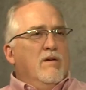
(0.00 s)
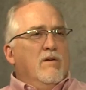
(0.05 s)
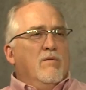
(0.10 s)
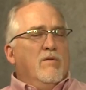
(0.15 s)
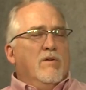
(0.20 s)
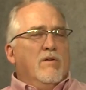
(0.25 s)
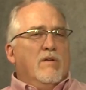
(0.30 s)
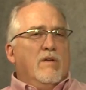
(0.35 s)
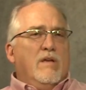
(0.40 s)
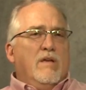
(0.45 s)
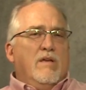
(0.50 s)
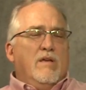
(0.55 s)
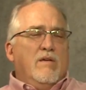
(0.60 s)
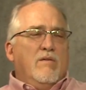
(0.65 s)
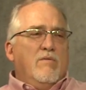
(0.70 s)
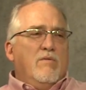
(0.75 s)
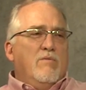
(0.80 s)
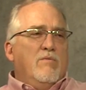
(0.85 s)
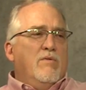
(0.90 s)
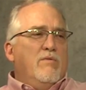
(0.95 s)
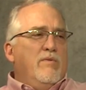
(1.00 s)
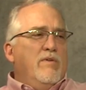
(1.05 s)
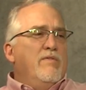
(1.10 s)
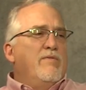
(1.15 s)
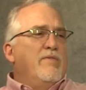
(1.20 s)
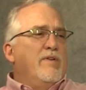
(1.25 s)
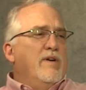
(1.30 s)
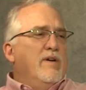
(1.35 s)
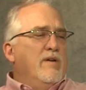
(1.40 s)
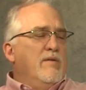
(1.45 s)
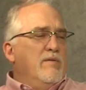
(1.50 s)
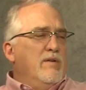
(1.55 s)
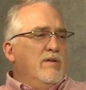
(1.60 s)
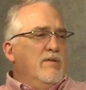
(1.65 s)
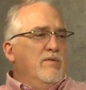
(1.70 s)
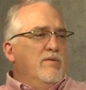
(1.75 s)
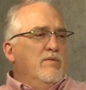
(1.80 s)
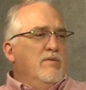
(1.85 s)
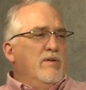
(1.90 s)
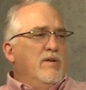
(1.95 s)
Well, what we've found in
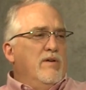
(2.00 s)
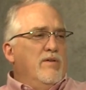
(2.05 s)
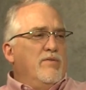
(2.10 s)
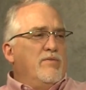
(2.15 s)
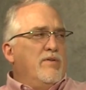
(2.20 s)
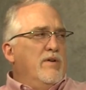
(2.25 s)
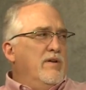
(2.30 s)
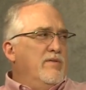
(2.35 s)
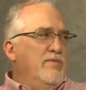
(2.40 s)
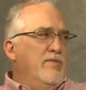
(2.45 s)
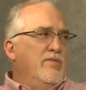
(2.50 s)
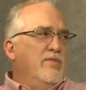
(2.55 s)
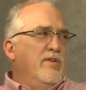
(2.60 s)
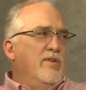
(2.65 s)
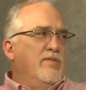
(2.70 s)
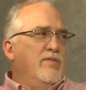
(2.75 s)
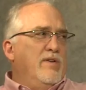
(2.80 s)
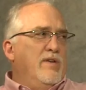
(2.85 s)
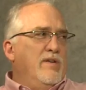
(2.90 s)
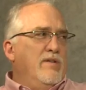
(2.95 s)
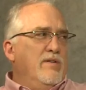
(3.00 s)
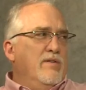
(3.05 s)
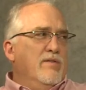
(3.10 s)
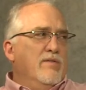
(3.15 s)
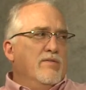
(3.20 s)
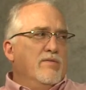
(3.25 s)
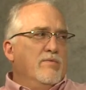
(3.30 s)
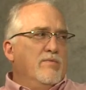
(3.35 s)
doing HealthTrack for 16 years,